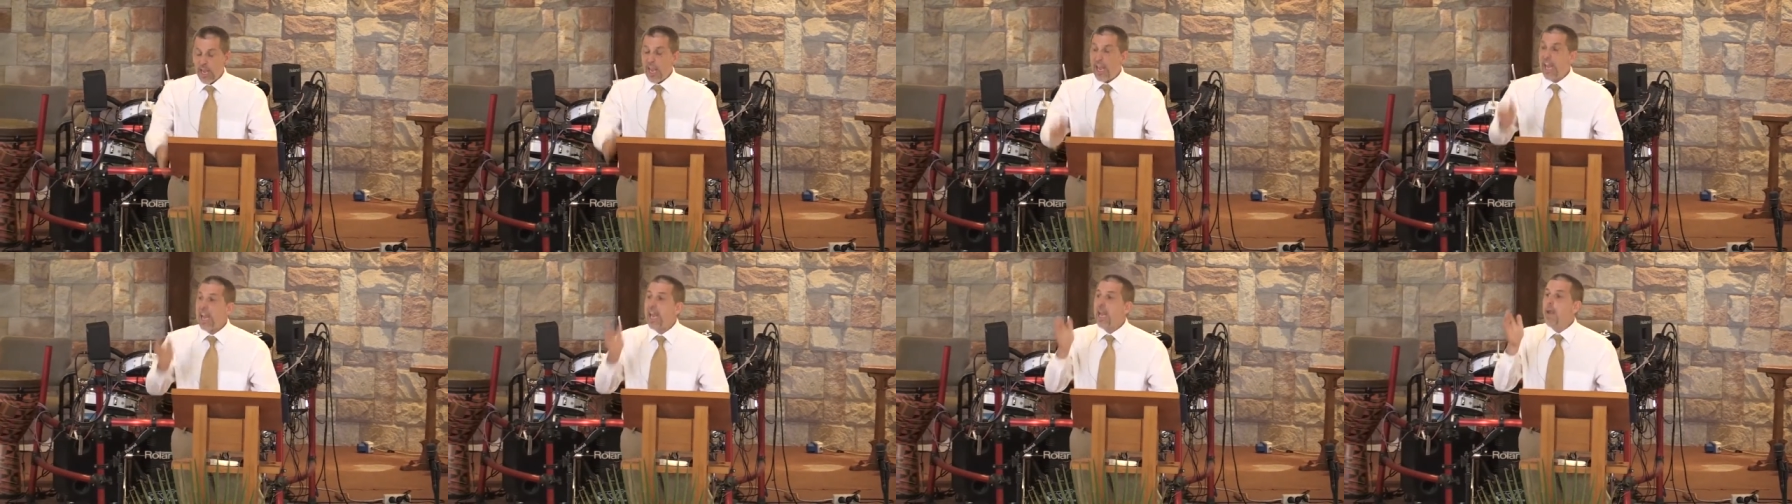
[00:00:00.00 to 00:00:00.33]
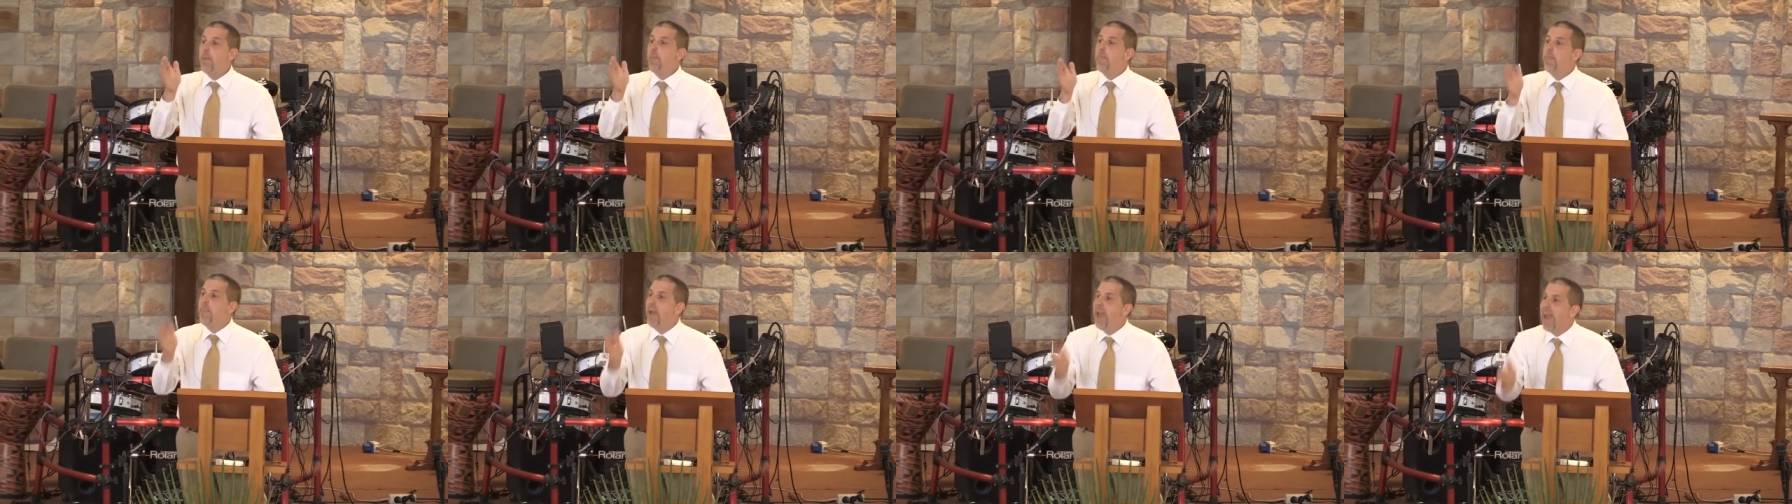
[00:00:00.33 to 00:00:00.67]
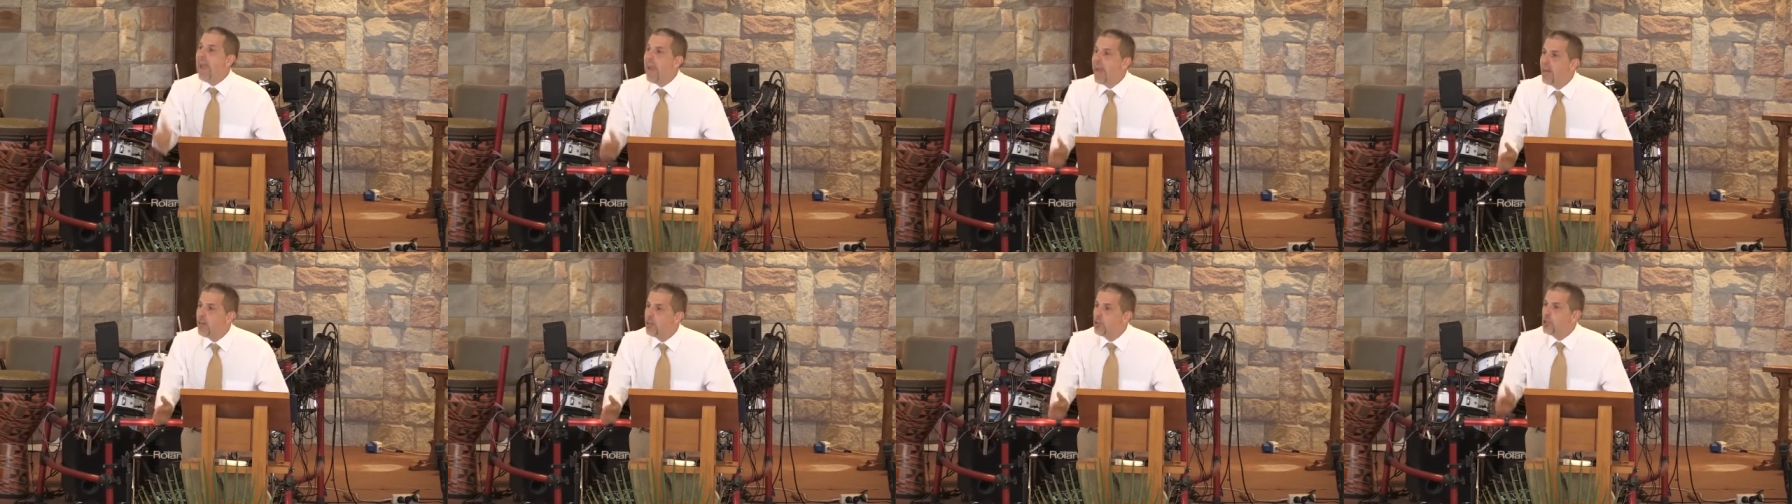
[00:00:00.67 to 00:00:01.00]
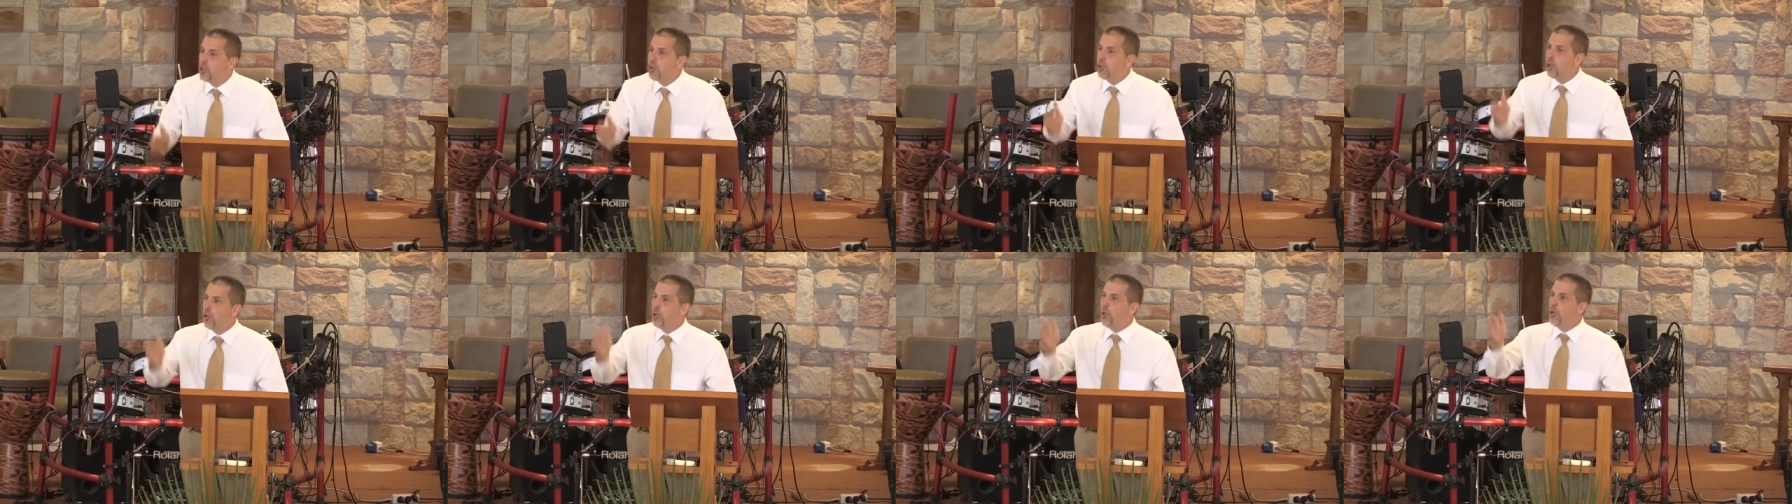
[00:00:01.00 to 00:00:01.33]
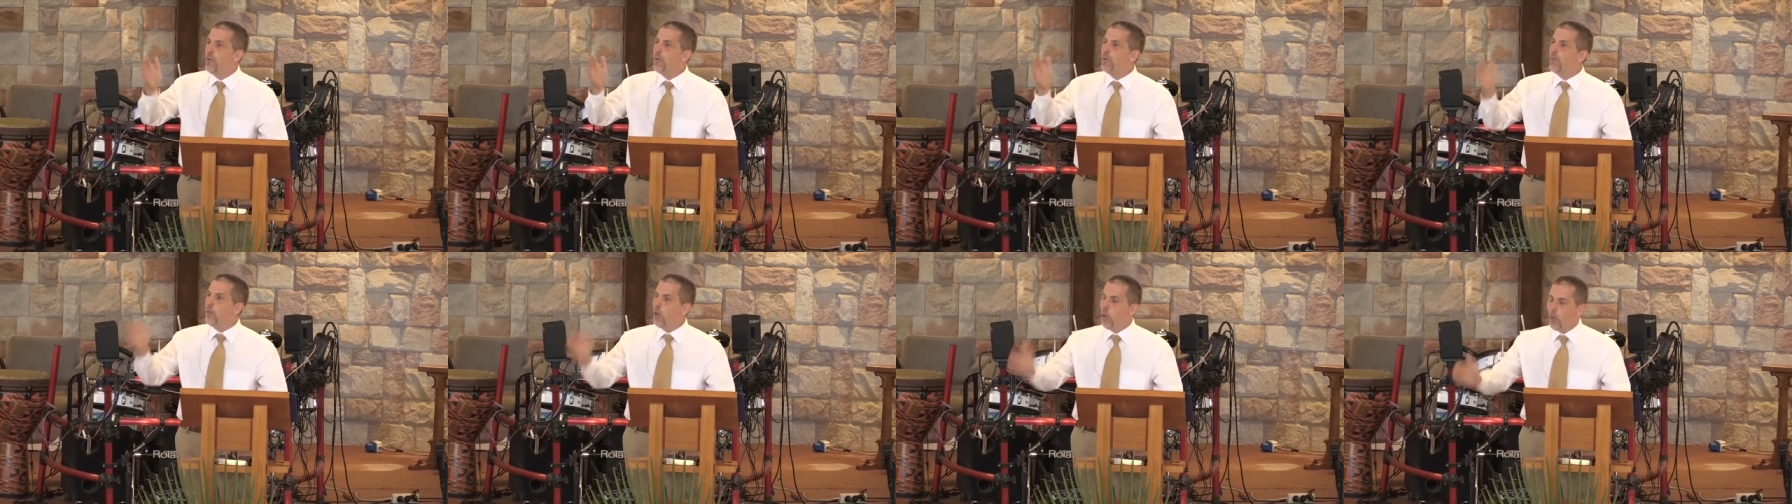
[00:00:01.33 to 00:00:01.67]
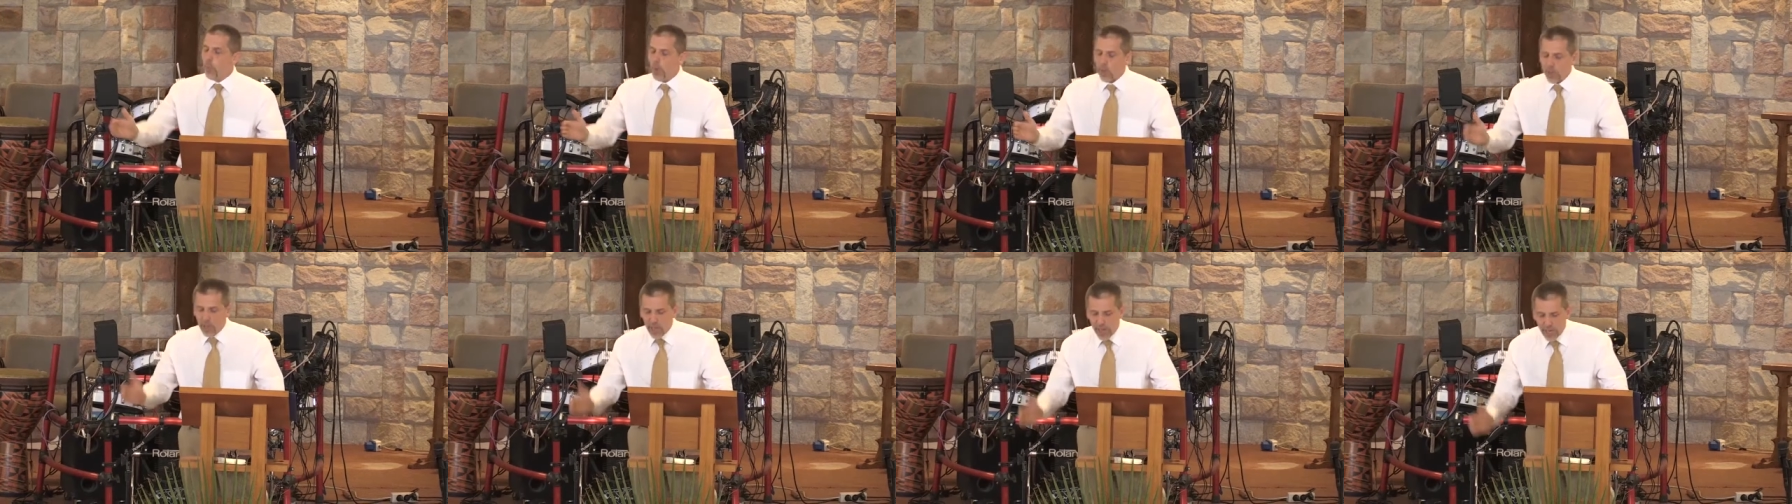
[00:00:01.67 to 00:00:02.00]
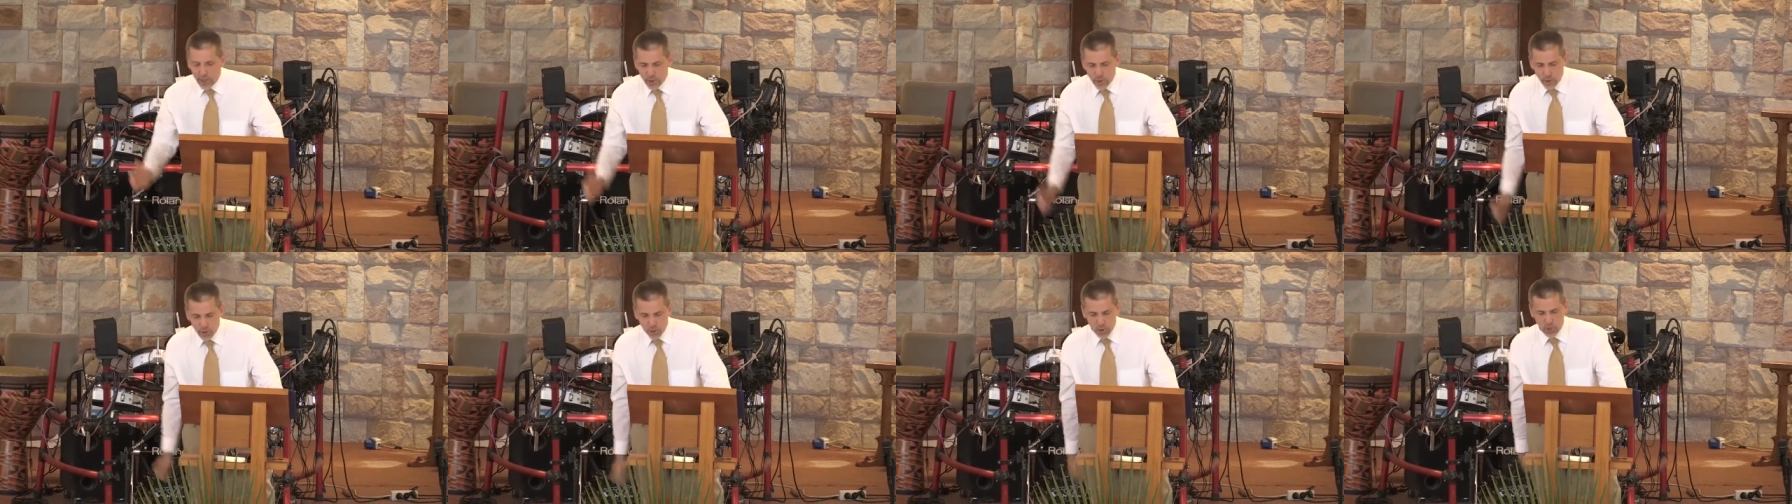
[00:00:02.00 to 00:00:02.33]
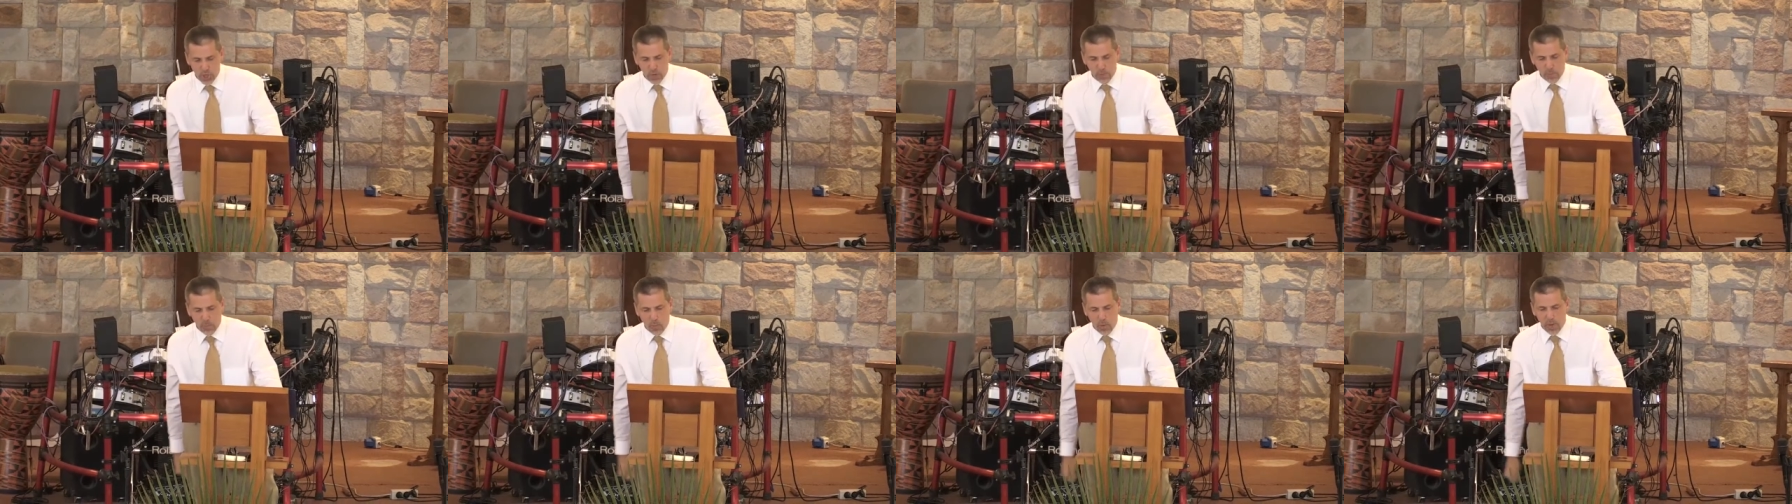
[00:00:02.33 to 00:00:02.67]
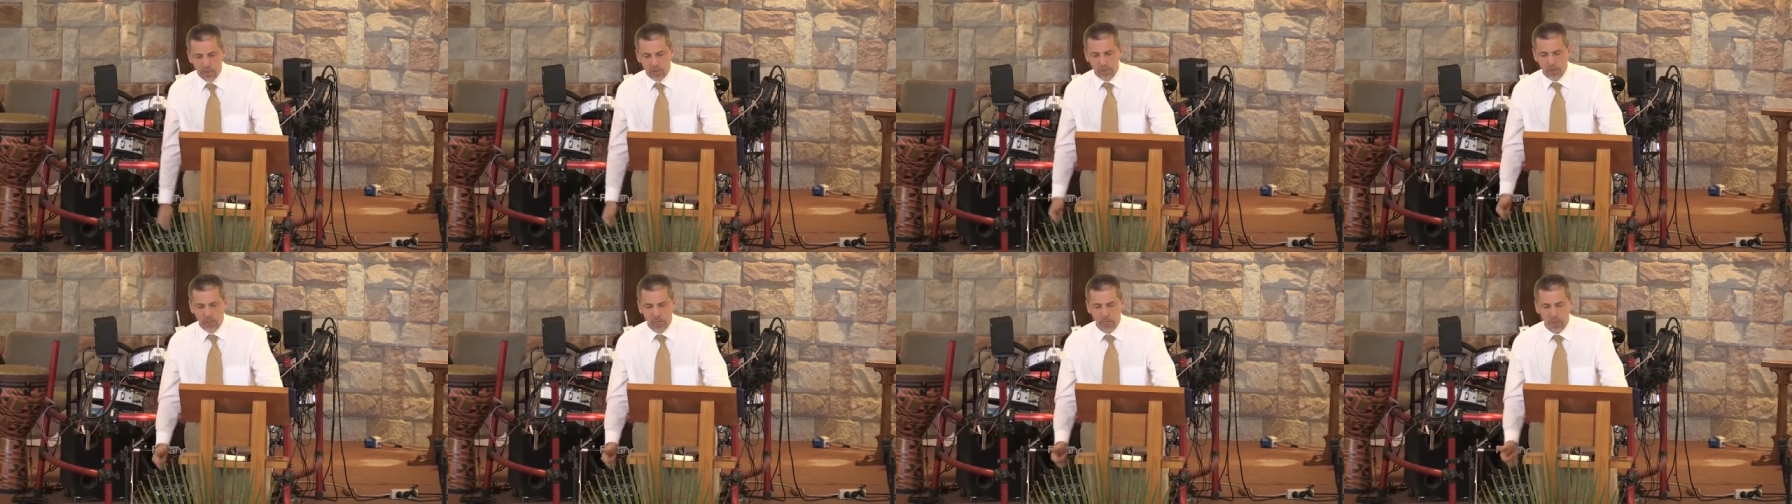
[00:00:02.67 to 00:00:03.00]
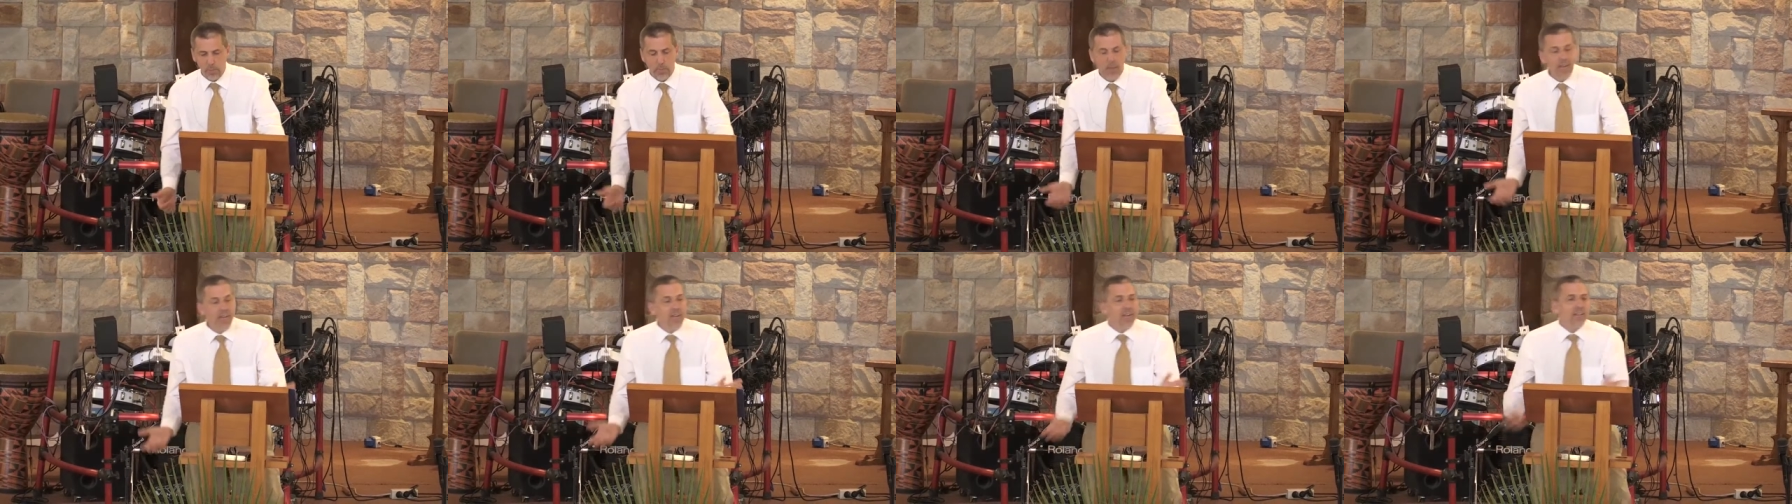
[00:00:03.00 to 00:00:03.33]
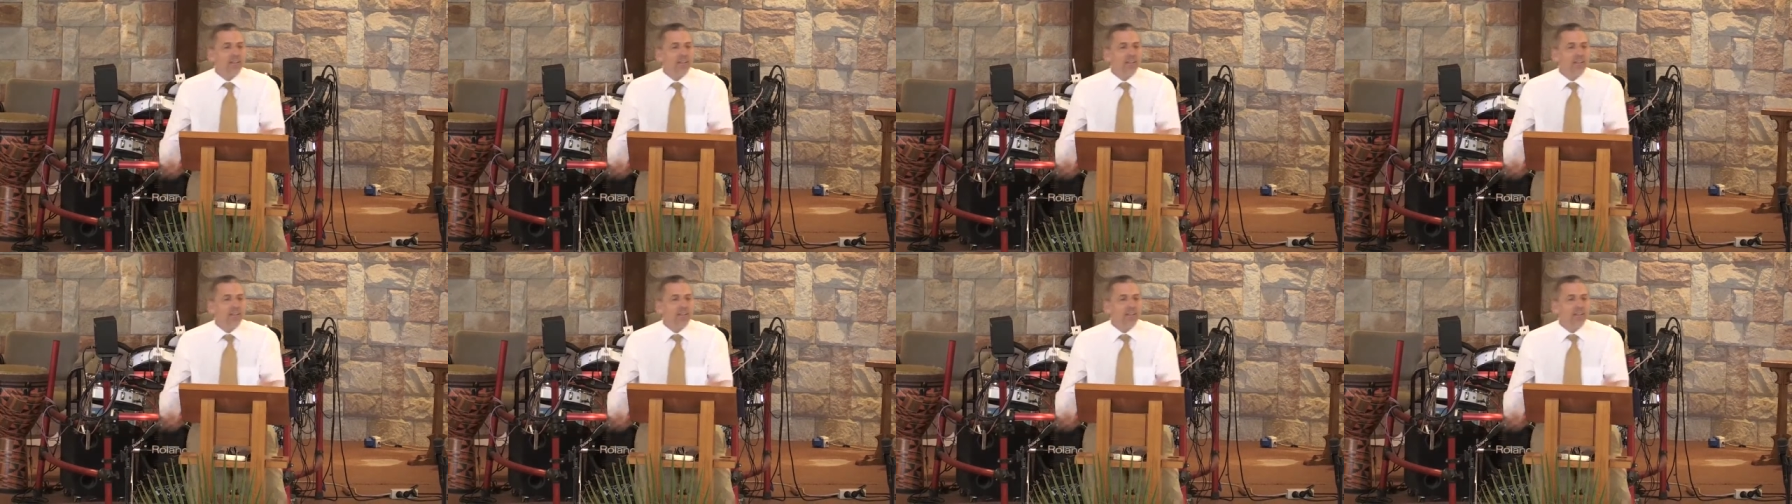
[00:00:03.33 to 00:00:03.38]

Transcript: He made you for relationship with Him.